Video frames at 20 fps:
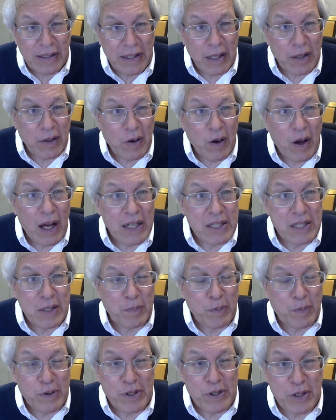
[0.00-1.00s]
that causes
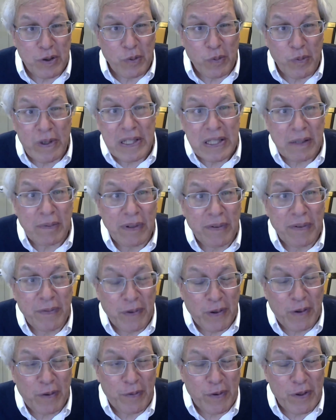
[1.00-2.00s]
a person to reasonably
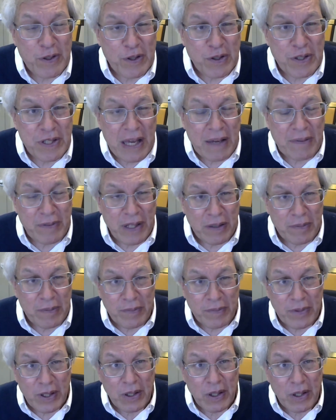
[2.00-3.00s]
fear for his safety,
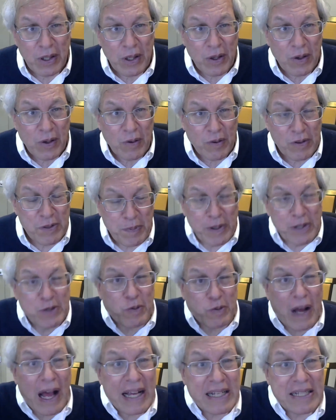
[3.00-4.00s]
or speech
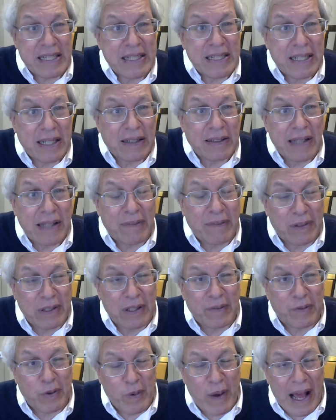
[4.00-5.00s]
rises to the
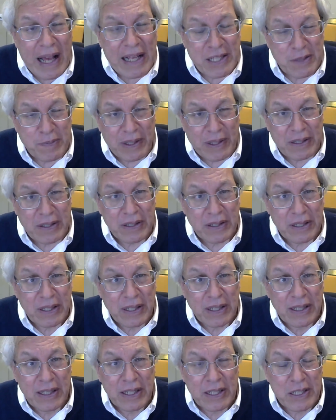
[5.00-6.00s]
level of harassment,
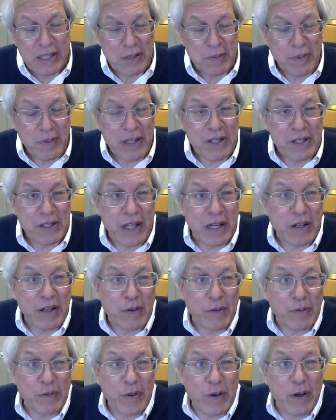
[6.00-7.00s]
speech that
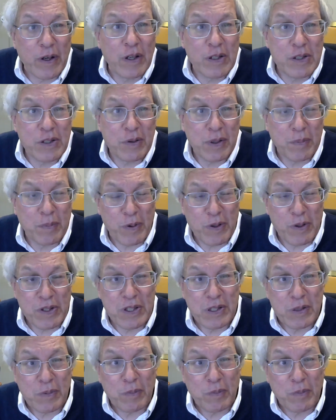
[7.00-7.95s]
interferes with a person's